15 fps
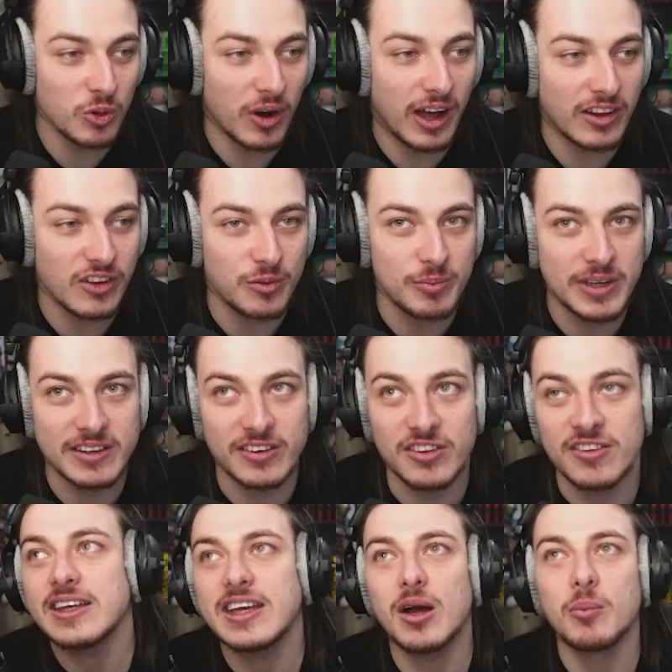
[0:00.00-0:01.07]
100
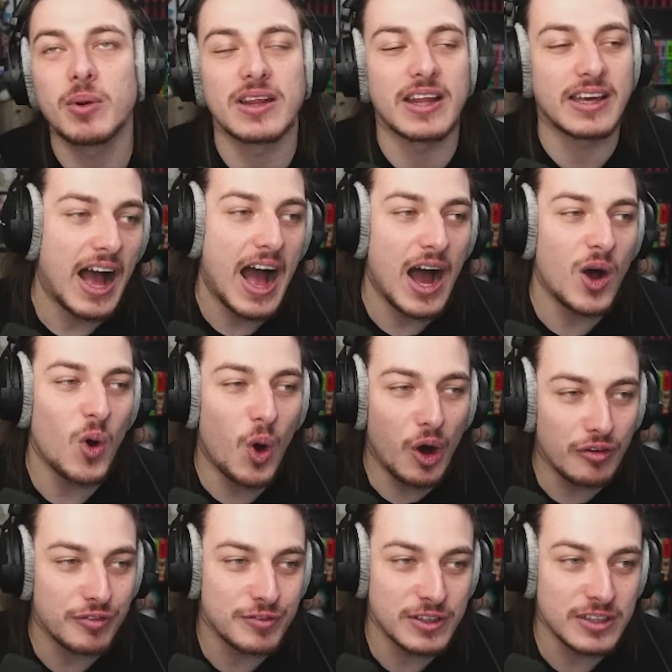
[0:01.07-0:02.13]
meters. Yeah, but like, how
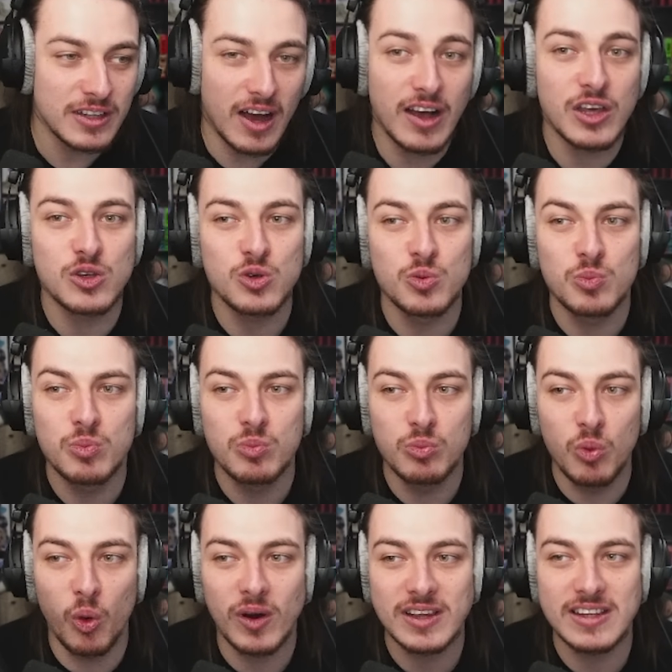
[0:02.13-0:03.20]
often are you
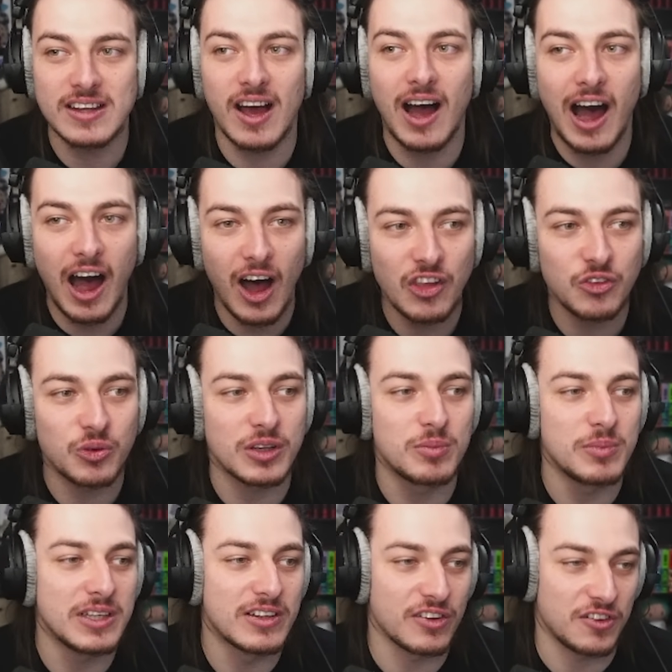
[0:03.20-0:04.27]
more than 100
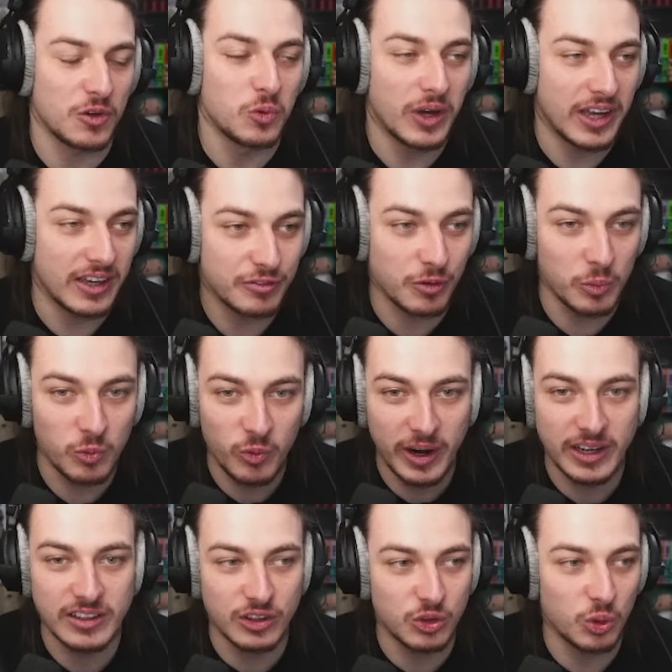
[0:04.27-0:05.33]
meters away from
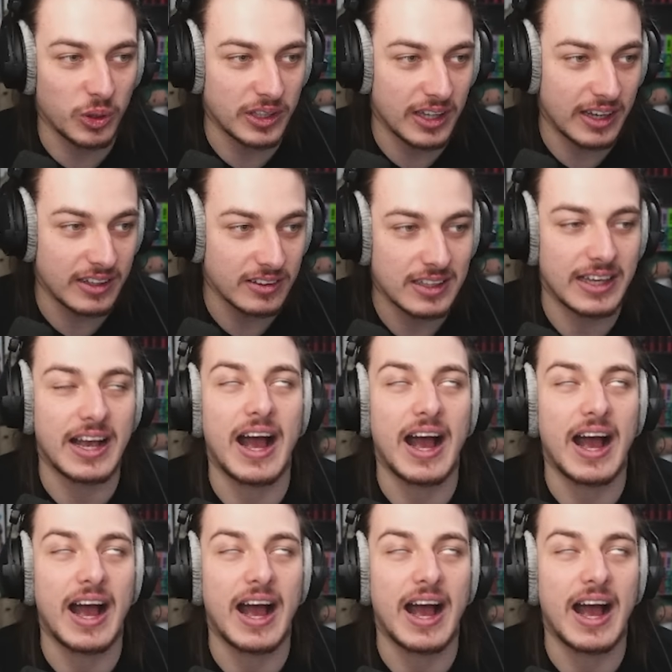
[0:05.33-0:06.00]
where the Thor died? Like,